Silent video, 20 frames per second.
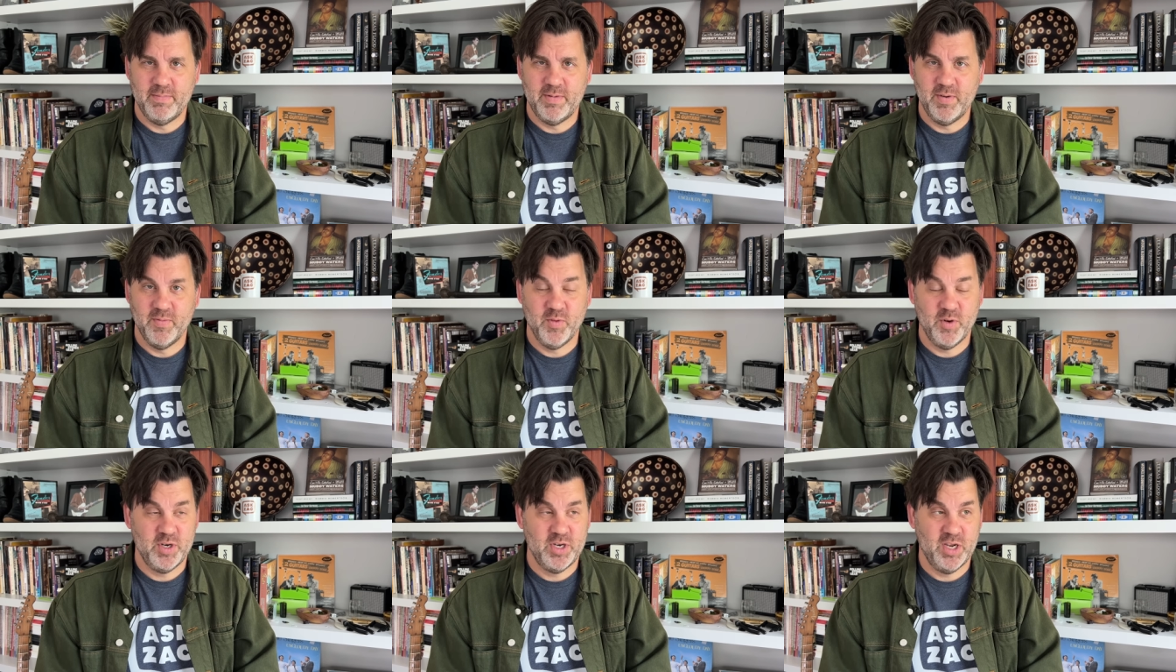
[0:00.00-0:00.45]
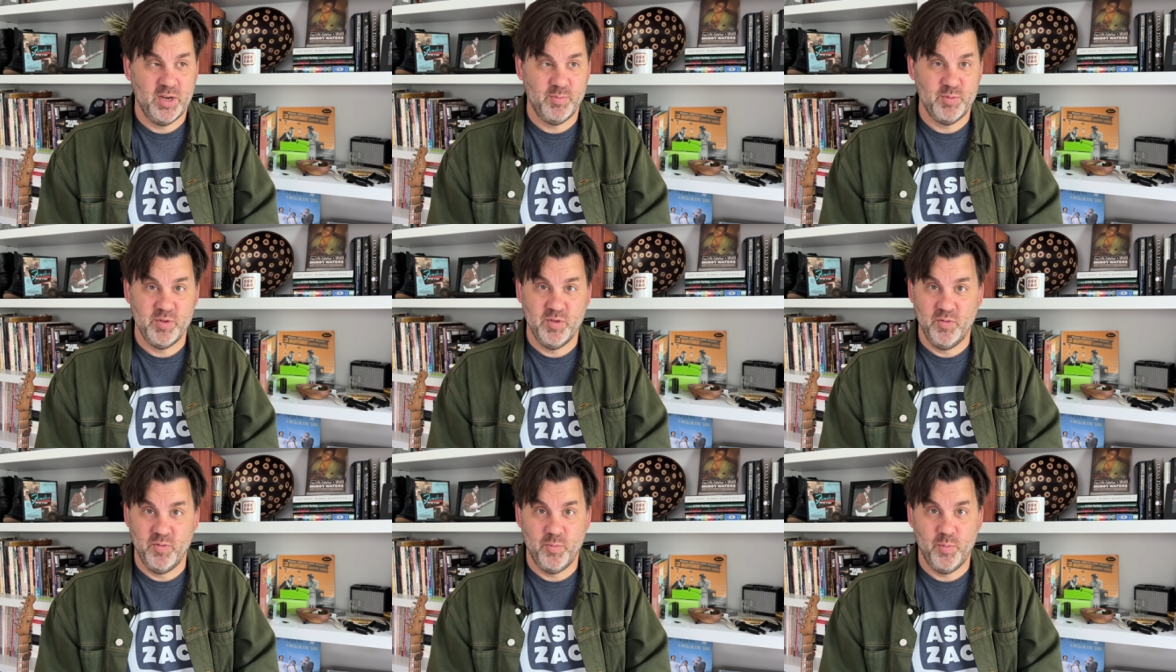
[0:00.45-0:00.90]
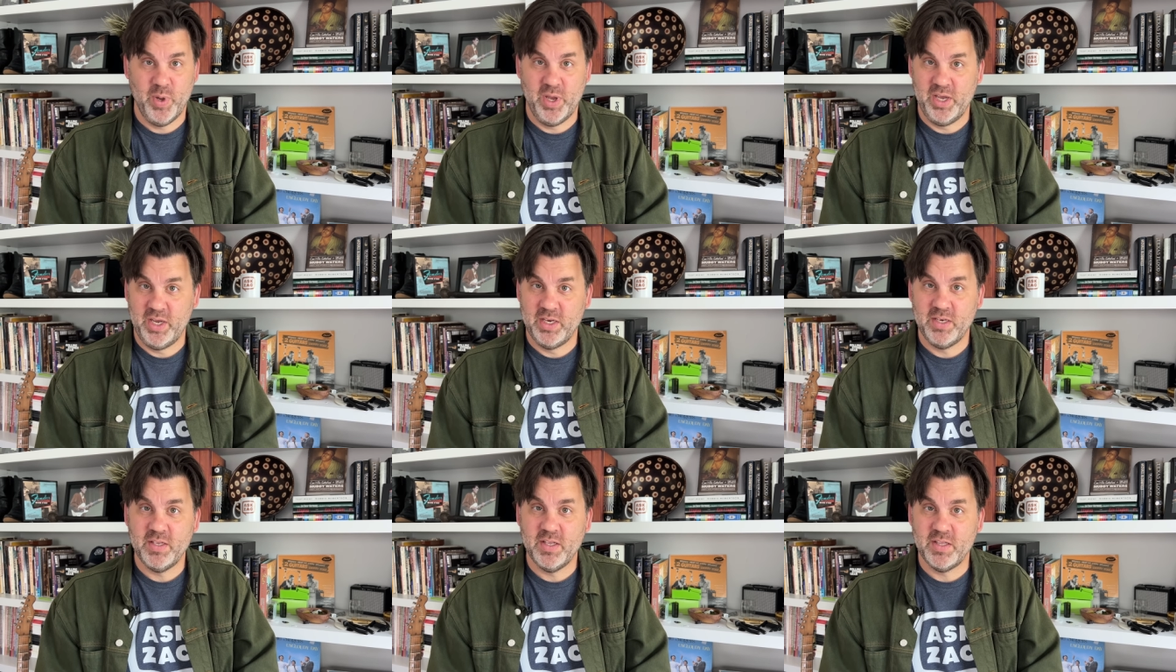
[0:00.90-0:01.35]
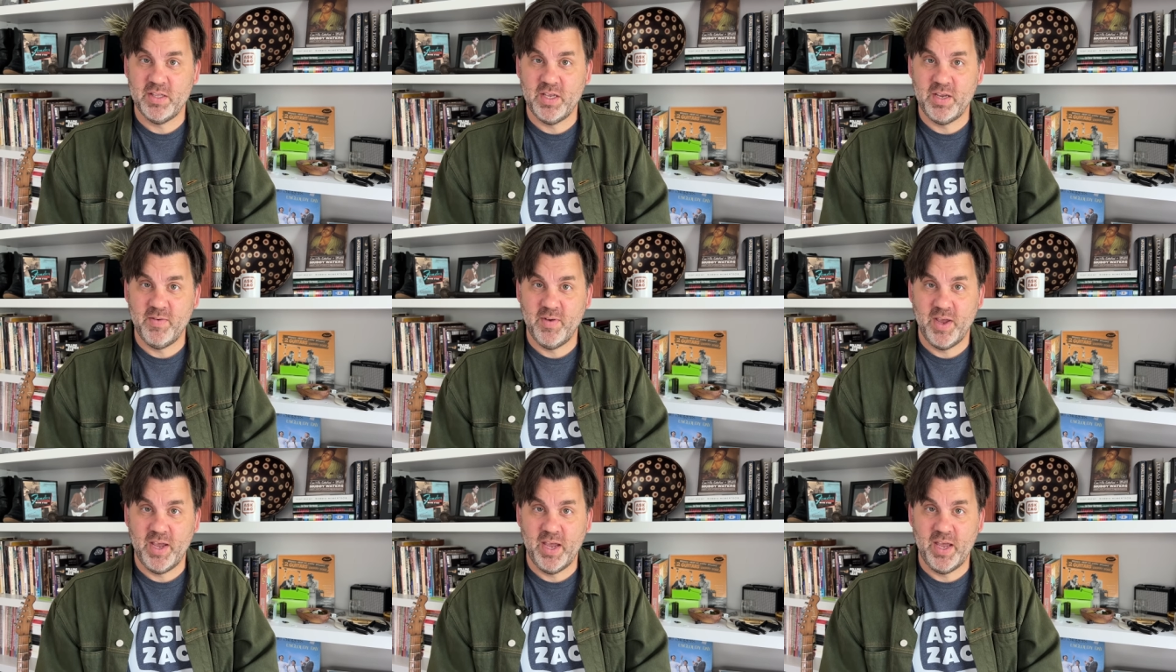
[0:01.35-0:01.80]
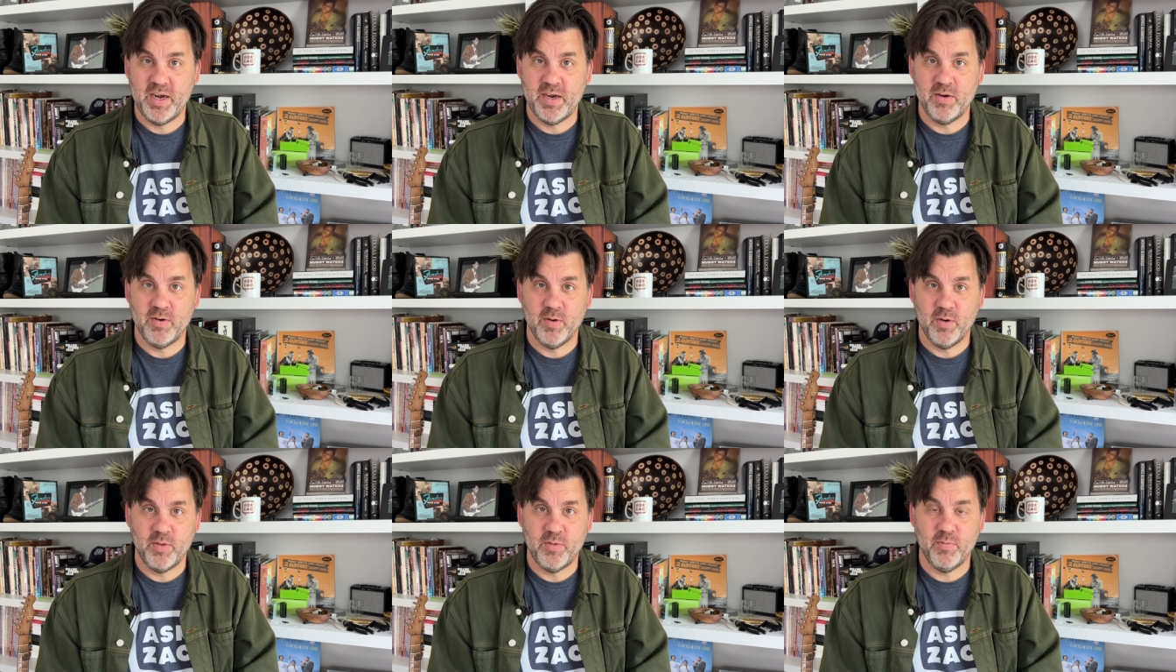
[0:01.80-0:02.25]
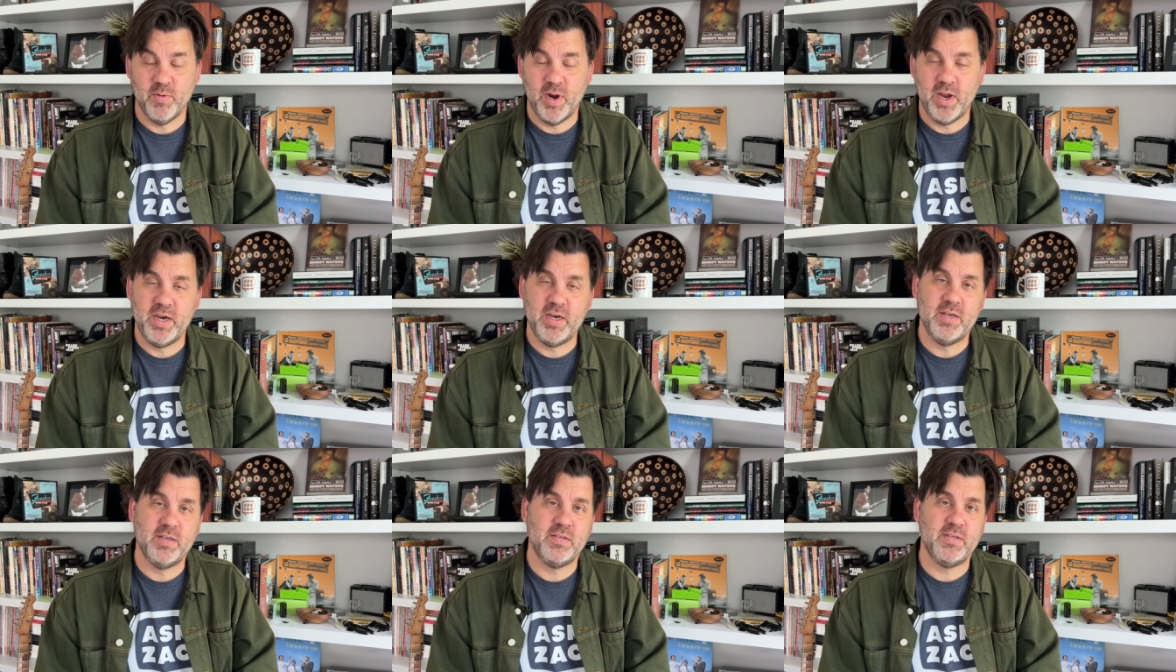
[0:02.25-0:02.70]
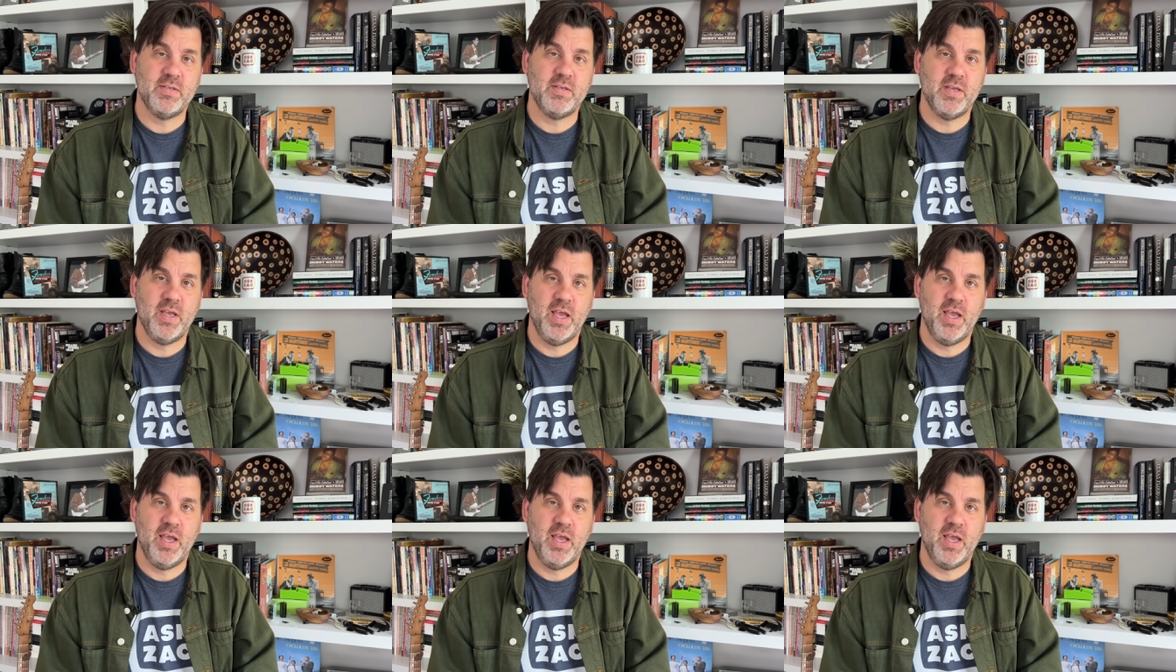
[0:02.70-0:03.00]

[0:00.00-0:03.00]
different types of pain that they've had and arthritis.